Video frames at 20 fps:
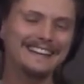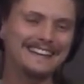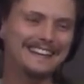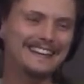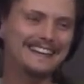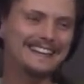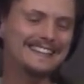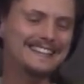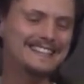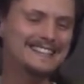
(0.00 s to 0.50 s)

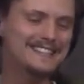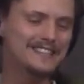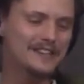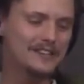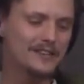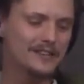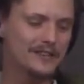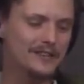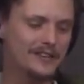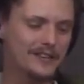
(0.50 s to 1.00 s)
Yeah.
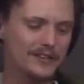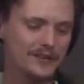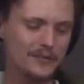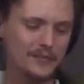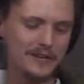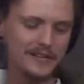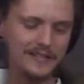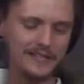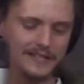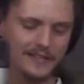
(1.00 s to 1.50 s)
So you know,
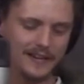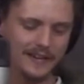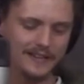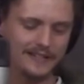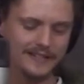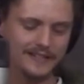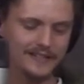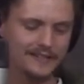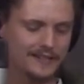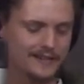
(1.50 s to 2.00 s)
we
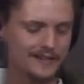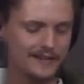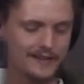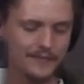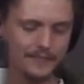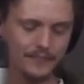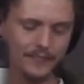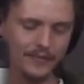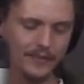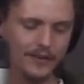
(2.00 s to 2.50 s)
decided
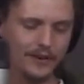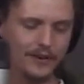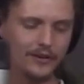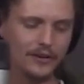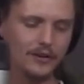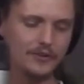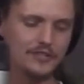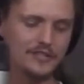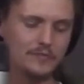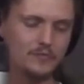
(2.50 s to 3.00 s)
to uh,
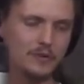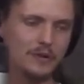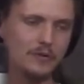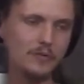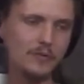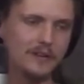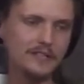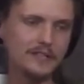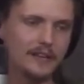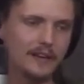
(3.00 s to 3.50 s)
go somewhere. We
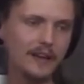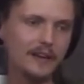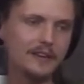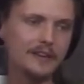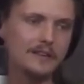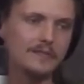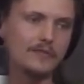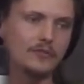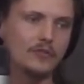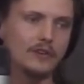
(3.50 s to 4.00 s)
went to
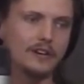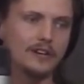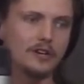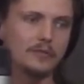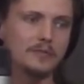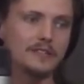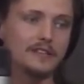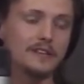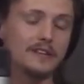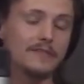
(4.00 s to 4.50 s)
Kenya for a little
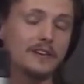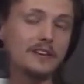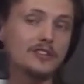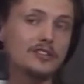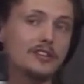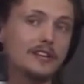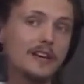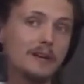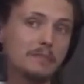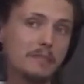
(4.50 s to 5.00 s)
bit, and
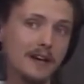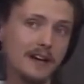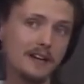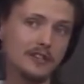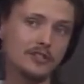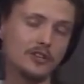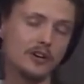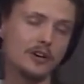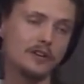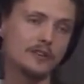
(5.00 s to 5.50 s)
eventually came
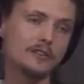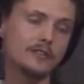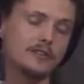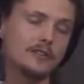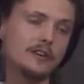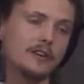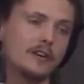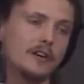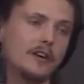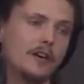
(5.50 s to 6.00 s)
back to Holland.
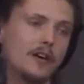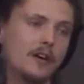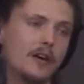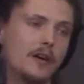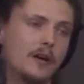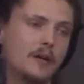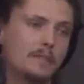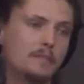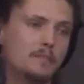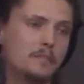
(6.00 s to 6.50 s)

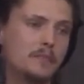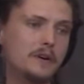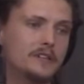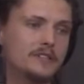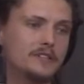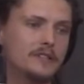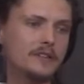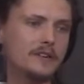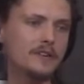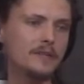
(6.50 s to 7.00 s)

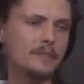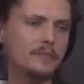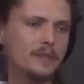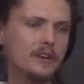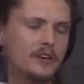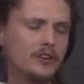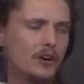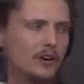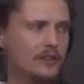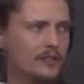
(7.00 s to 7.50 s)
But um,
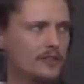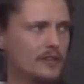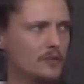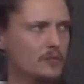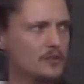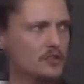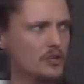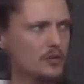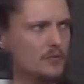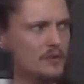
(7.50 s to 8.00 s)
in Holland, there
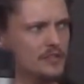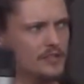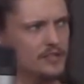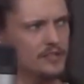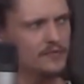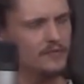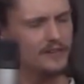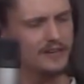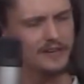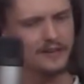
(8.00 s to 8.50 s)
was always
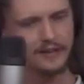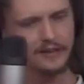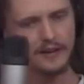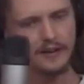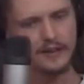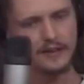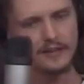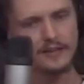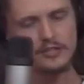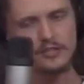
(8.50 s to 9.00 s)
this feeling
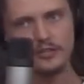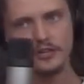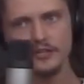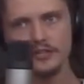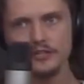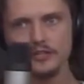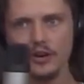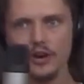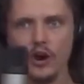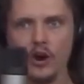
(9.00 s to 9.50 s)
like it's
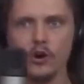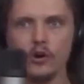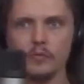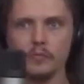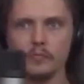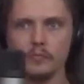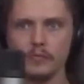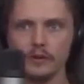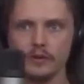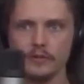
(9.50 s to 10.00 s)
not
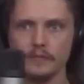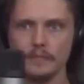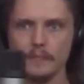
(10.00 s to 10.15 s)
home.